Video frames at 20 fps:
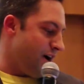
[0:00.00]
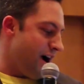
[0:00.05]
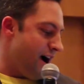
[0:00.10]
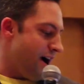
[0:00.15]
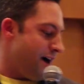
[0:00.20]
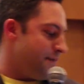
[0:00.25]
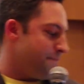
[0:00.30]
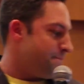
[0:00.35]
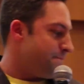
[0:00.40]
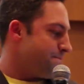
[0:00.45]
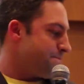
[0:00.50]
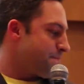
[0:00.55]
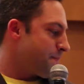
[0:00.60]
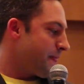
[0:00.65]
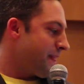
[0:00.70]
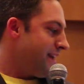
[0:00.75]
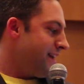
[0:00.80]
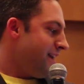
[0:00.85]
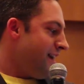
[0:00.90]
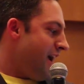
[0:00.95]

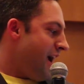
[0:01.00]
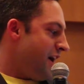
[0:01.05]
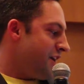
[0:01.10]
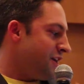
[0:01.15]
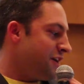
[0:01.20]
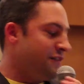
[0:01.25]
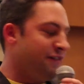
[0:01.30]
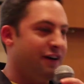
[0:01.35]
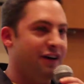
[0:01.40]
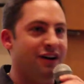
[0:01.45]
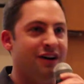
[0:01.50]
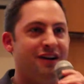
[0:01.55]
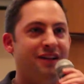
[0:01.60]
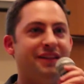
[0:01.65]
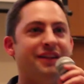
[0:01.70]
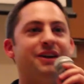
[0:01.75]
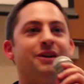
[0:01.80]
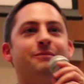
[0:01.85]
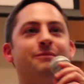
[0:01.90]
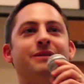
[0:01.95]
I know you've heard a
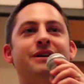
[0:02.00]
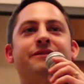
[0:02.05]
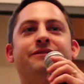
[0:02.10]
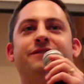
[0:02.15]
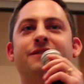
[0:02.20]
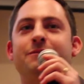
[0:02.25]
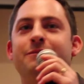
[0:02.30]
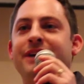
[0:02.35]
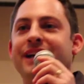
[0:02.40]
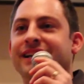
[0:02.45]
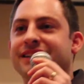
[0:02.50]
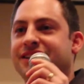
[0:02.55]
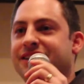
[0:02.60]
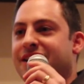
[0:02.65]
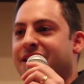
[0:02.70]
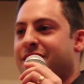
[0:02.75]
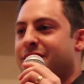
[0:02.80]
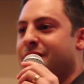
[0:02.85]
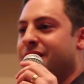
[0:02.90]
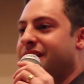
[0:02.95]
little bit from me.
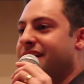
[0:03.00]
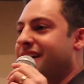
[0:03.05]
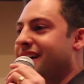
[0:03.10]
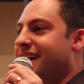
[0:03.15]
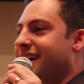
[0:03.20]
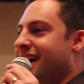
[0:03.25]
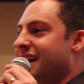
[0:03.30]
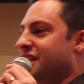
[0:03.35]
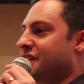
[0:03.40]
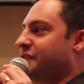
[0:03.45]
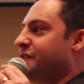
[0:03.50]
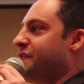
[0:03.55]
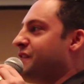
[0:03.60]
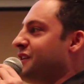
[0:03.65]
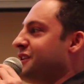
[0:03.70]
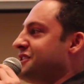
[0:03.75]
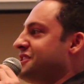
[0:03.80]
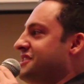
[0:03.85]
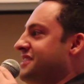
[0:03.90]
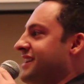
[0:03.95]
So at the
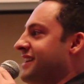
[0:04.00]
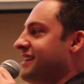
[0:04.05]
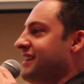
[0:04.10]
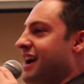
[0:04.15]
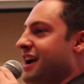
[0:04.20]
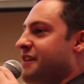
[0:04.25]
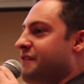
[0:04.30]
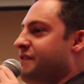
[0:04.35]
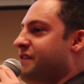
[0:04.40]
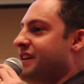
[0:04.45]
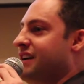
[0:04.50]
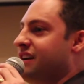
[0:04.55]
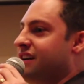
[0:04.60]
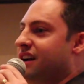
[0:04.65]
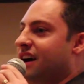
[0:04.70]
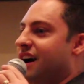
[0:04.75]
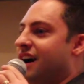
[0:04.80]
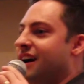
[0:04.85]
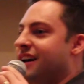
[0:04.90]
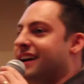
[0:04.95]
first Ignite
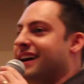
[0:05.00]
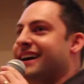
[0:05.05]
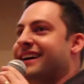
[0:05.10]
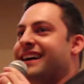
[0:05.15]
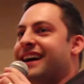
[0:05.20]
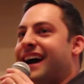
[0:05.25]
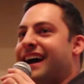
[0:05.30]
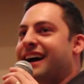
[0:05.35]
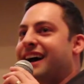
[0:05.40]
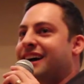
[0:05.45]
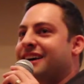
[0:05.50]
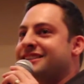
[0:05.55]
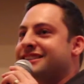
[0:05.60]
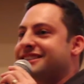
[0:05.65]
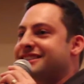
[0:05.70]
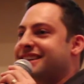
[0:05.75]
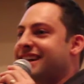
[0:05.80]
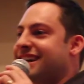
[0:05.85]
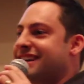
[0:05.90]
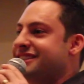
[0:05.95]
FinCon, I got on
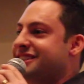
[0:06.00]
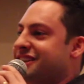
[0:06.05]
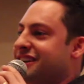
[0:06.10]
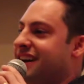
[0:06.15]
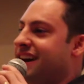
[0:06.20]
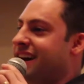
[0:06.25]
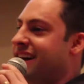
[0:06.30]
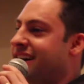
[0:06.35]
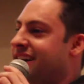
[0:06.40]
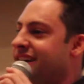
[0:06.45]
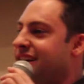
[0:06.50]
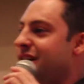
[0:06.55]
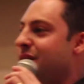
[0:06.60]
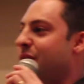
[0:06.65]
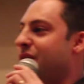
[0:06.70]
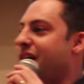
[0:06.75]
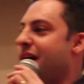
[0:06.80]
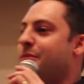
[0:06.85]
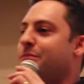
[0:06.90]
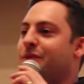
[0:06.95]
stage and I,
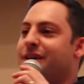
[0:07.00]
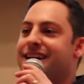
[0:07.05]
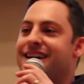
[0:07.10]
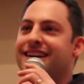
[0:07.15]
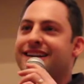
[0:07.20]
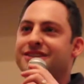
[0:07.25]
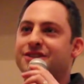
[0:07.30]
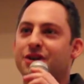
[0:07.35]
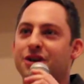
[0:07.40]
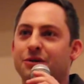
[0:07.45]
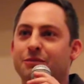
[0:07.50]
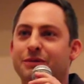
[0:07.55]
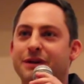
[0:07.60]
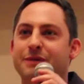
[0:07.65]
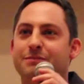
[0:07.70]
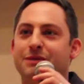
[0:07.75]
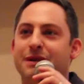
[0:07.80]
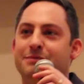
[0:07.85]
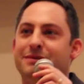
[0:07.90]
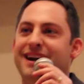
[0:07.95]
without planning, told
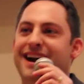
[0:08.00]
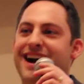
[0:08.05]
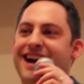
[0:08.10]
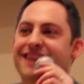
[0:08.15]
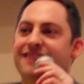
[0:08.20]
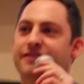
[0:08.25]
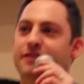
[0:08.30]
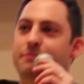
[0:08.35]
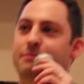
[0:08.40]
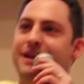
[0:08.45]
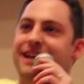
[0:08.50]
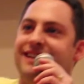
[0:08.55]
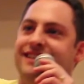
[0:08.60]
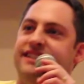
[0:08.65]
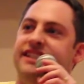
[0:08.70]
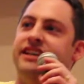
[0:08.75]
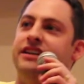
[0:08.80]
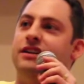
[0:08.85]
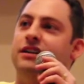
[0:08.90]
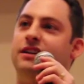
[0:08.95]
people I'm kind of a big
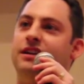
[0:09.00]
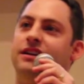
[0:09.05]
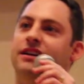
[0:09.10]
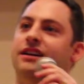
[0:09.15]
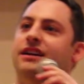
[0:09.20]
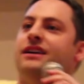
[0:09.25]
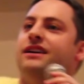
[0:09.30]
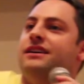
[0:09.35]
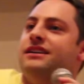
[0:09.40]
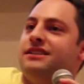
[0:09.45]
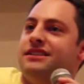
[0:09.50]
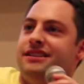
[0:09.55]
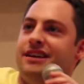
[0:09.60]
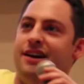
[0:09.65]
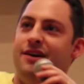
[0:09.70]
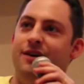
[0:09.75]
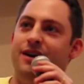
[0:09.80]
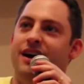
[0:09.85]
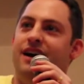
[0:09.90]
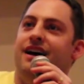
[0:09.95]
deal.
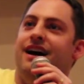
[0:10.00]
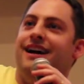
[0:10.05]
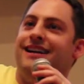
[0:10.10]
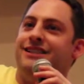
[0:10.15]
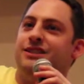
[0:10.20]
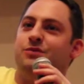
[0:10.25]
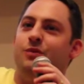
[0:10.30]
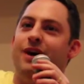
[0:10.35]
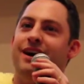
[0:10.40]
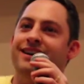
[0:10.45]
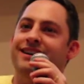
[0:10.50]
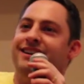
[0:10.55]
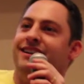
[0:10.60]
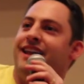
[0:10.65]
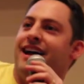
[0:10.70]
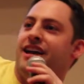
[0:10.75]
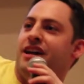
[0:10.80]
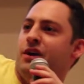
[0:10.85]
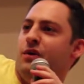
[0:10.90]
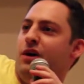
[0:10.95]
So I just wanted to
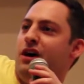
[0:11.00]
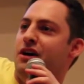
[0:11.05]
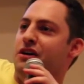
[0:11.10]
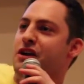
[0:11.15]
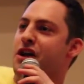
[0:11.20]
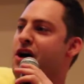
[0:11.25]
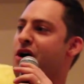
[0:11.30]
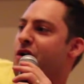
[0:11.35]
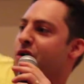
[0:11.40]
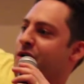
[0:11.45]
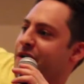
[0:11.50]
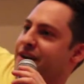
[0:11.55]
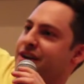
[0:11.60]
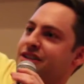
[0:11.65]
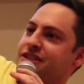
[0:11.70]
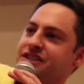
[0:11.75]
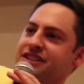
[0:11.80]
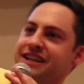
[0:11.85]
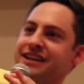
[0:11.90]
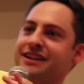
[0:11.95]
let you all know who you're
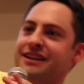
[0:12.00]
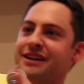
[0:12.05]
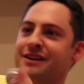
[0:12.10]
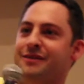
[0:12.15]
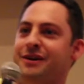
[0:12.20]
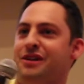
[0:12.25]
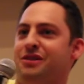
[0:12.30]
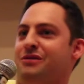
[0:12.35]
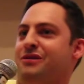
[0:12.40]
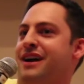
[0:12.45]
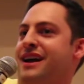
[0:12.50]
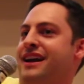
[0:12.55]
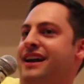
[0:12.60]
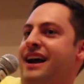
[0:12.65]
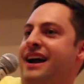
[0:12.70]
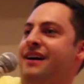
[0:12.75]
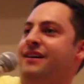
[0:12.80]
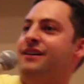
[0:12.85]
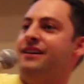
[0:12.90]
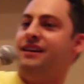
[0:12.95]
dealing with right
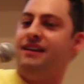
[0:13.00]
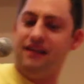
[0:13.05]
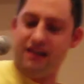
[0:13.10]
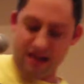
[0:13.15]
now.